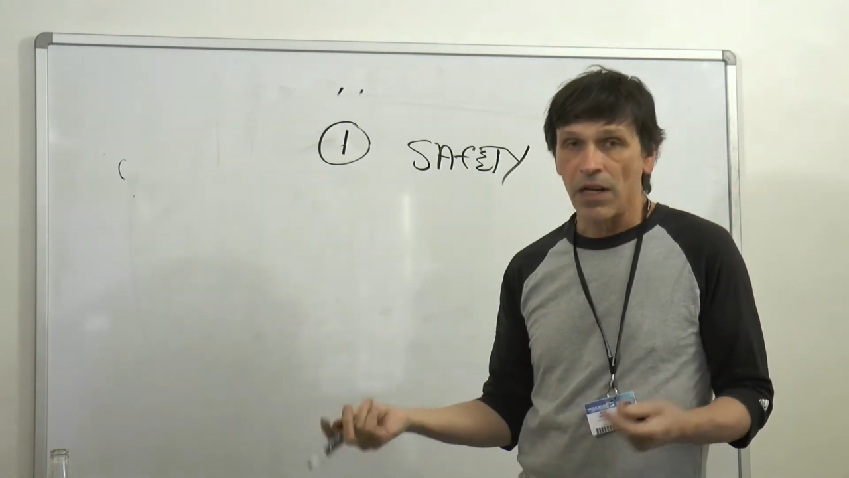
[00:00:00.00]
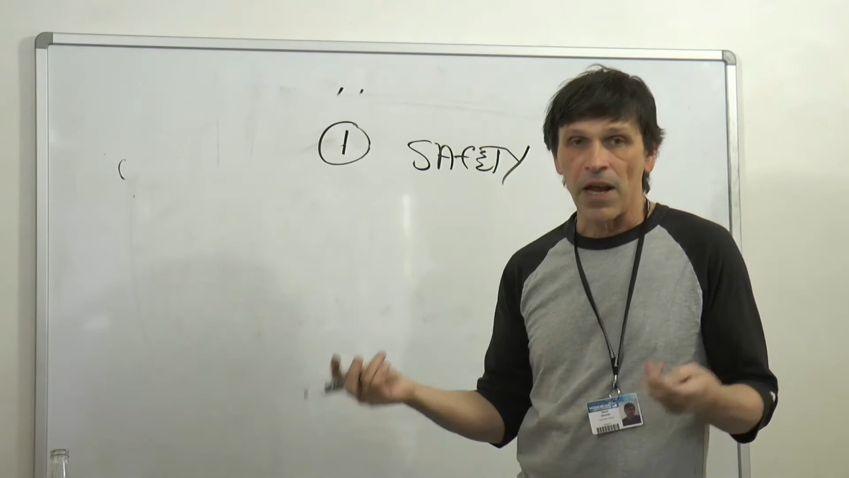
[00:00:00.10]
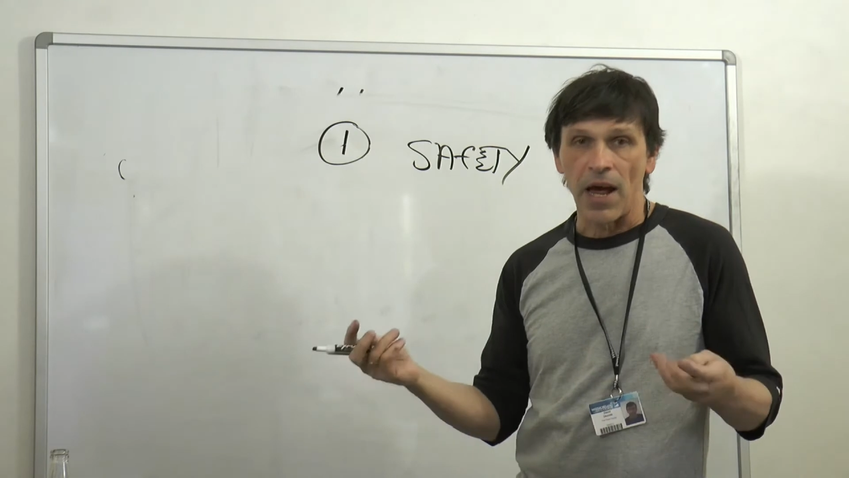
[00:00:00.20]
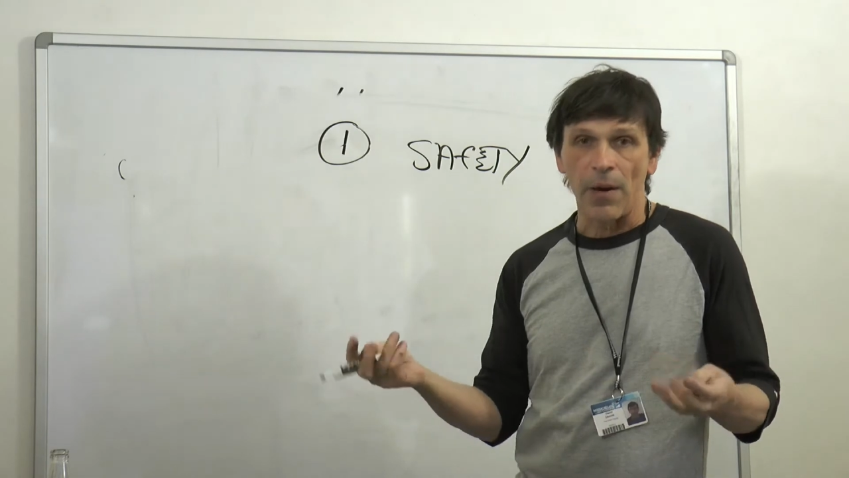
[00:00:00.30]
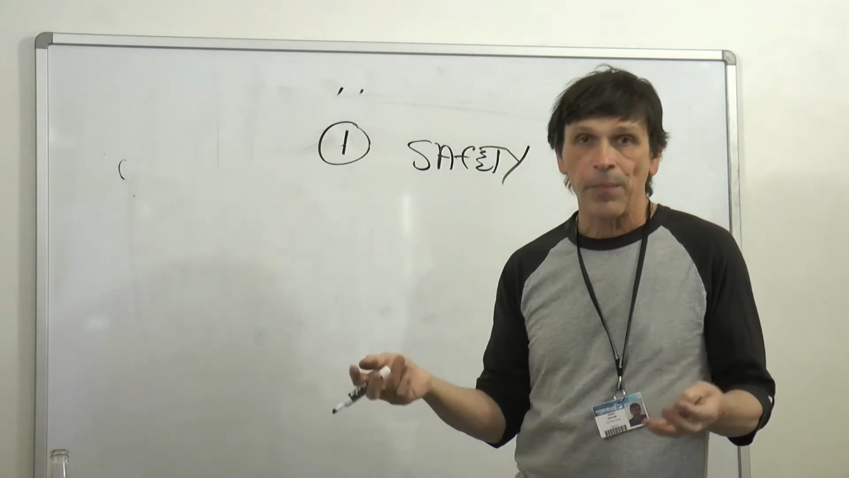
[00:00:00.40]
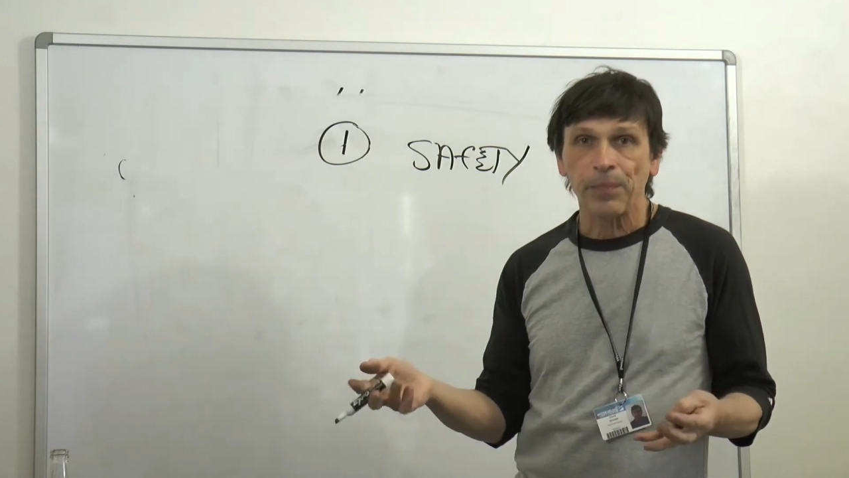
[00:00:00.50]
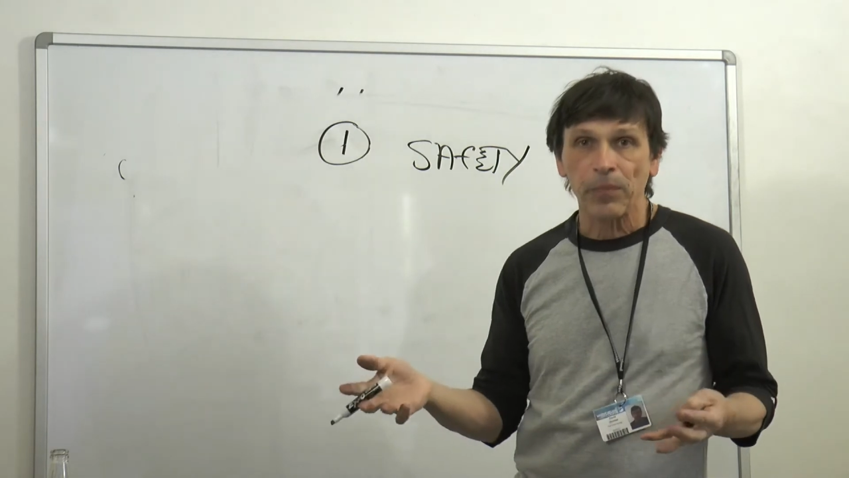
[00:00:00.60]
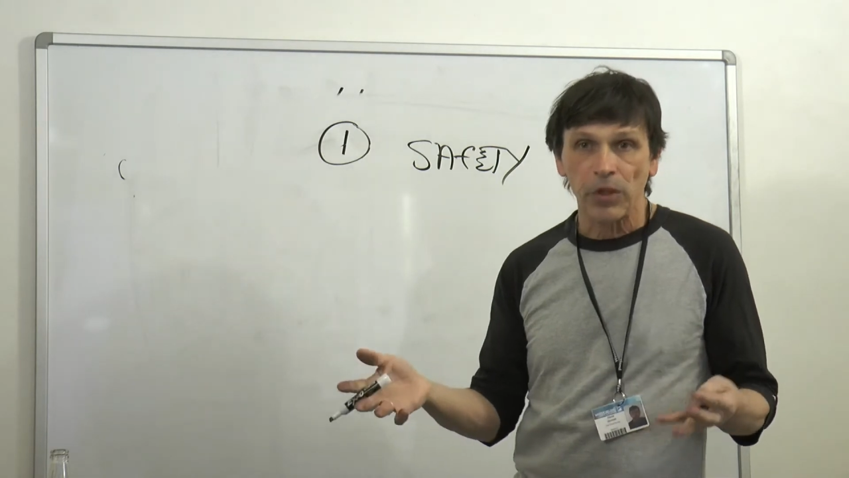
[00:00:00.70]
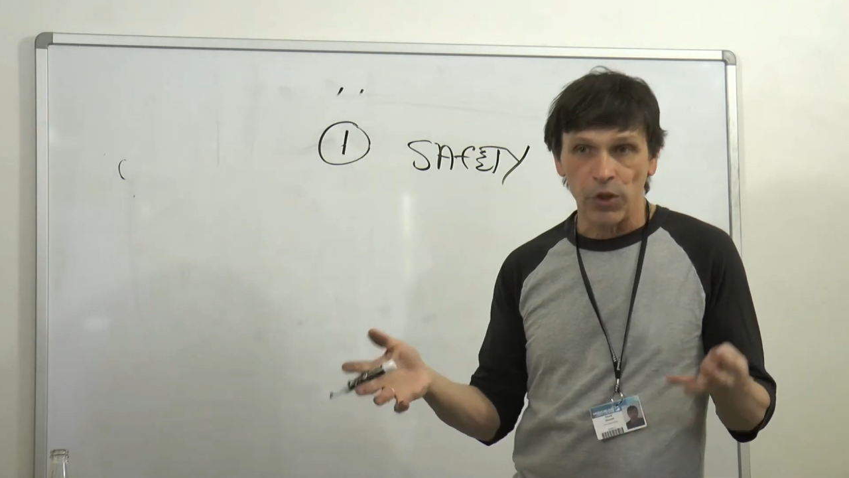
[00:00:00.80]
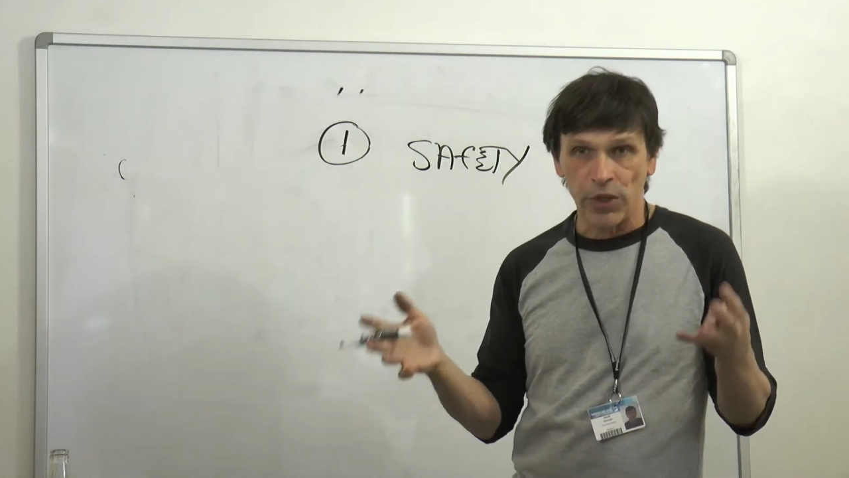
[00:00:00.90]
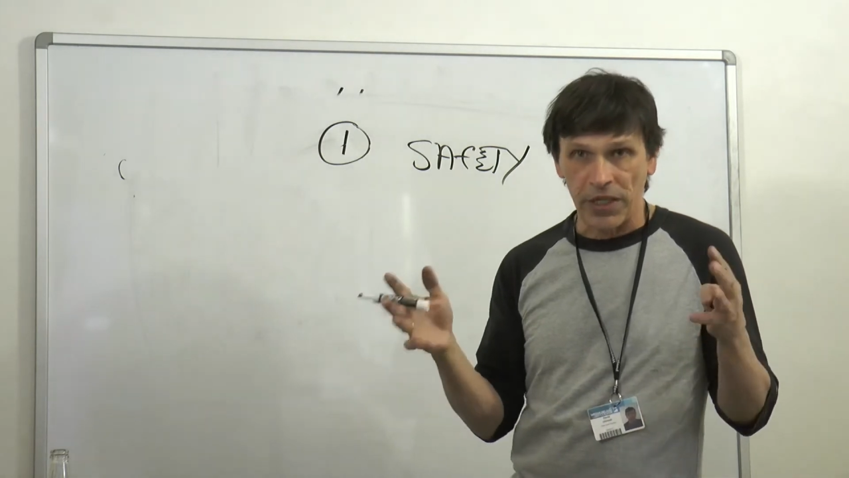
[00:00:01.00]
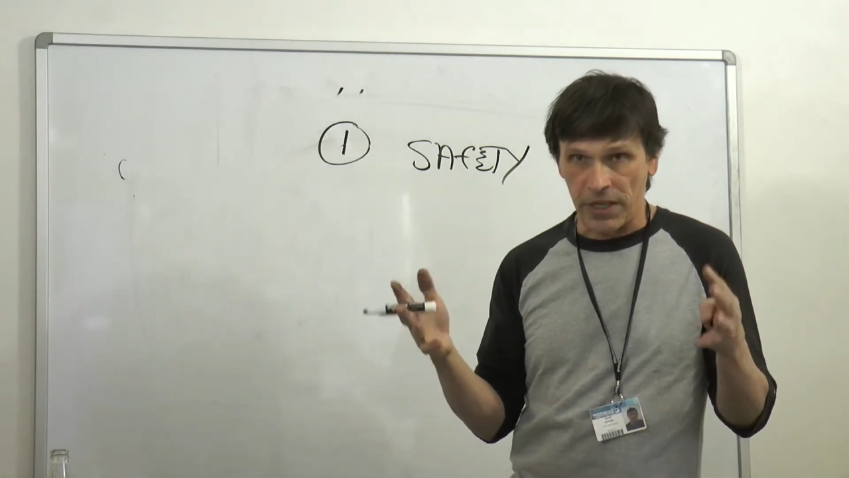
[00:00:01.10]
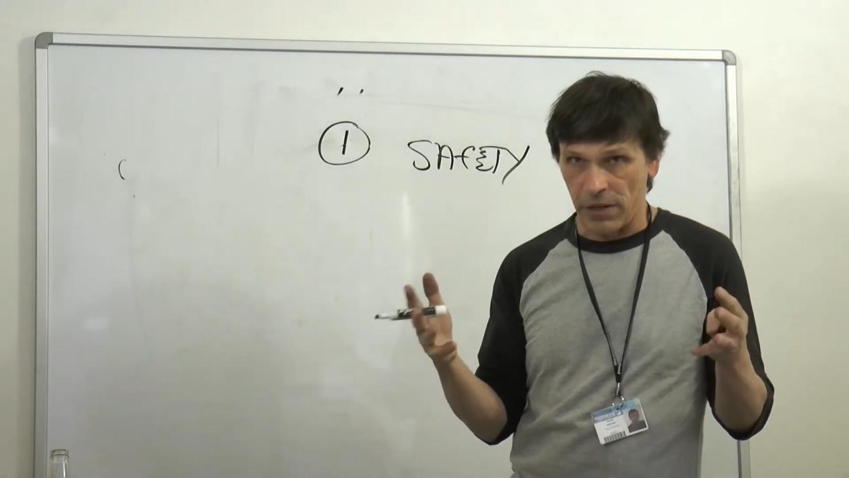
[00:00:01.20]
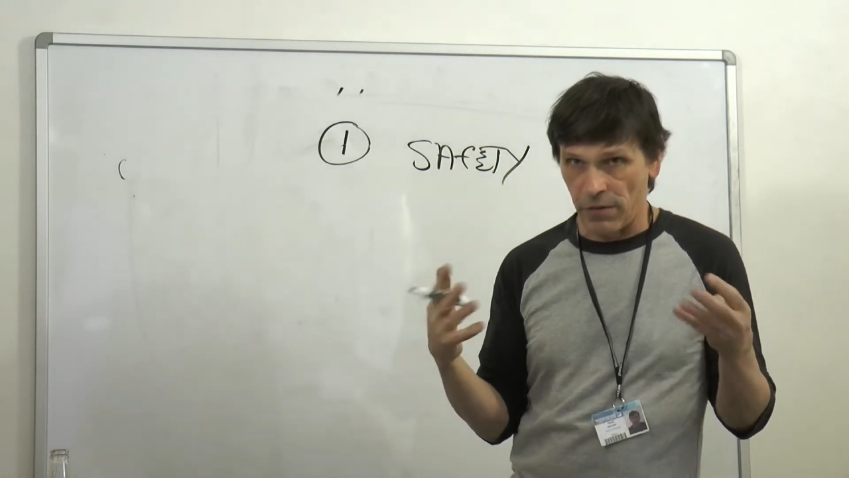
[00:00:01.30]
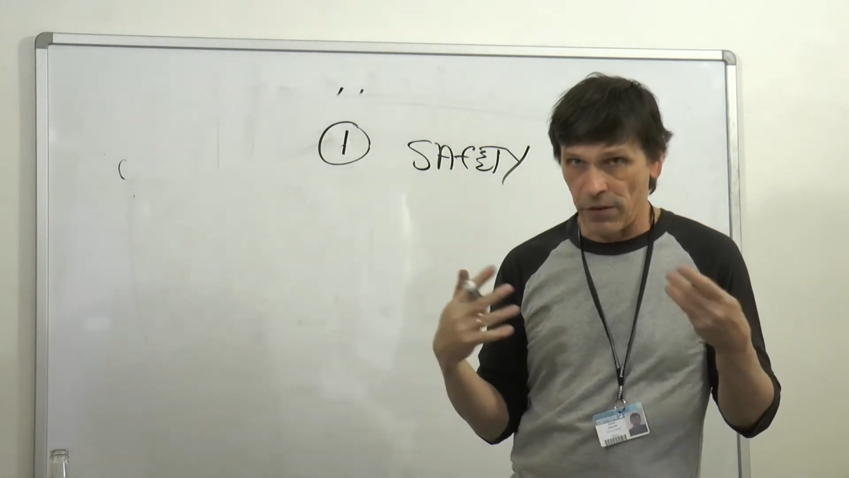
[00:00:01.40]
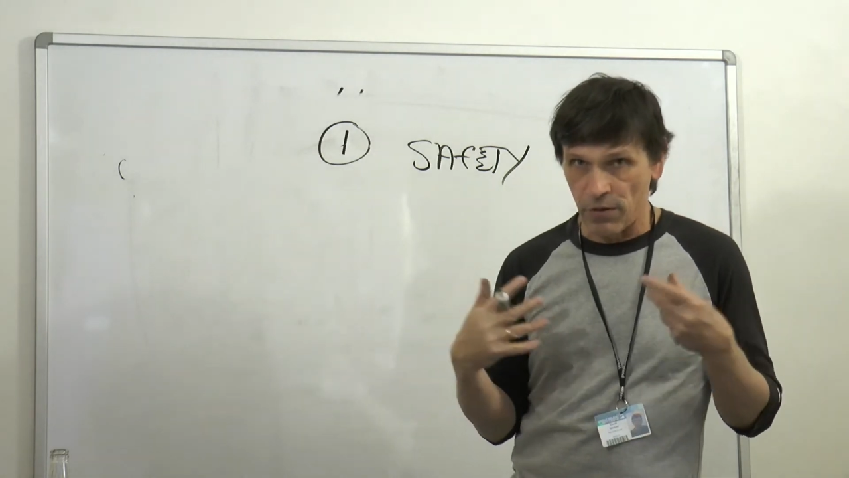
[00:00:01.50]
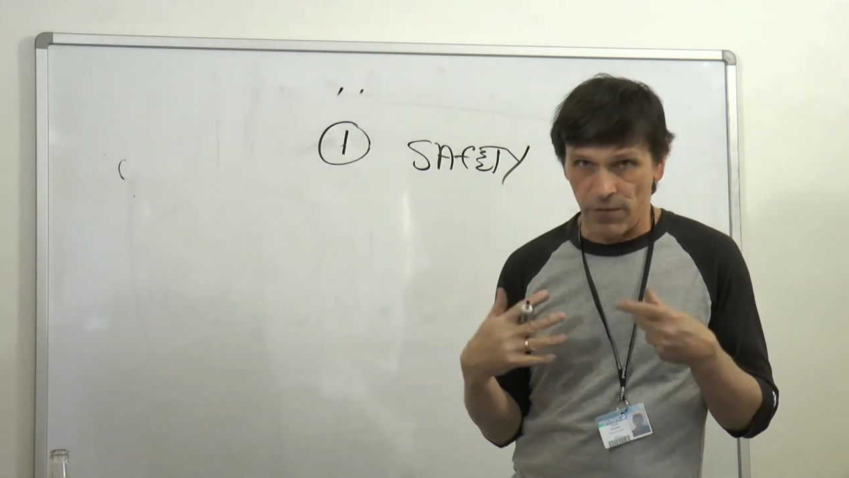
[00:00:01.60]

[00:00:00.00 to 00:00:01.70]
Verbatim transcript: Now, you can interview